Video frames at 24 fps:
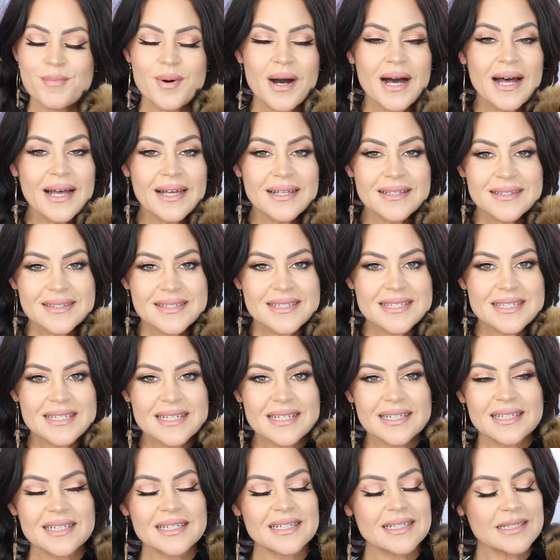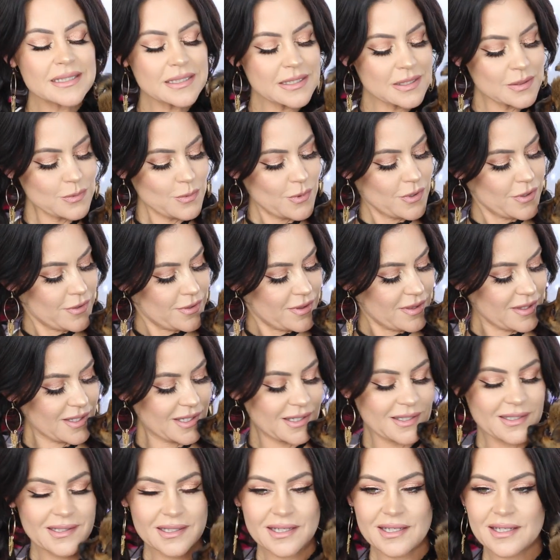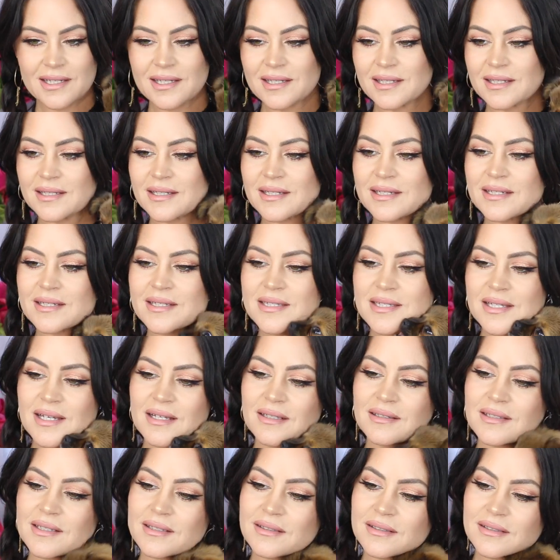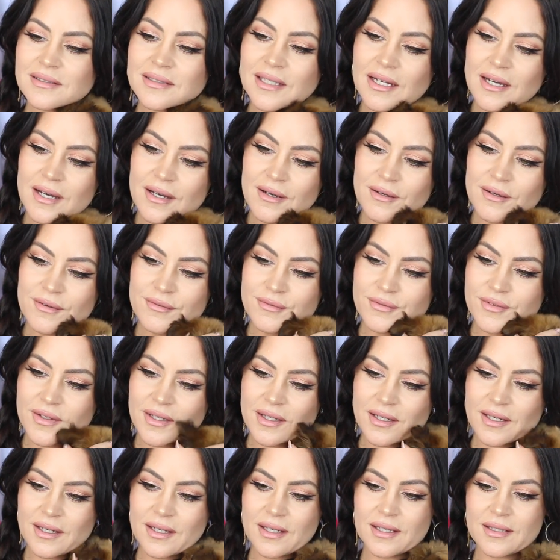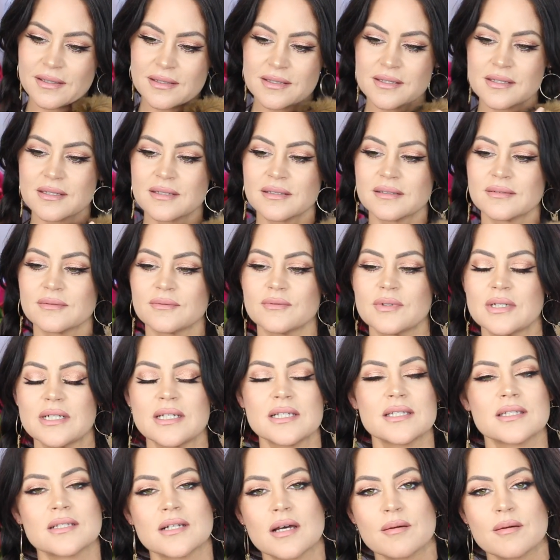But it is worth it. He is a little love, and when he's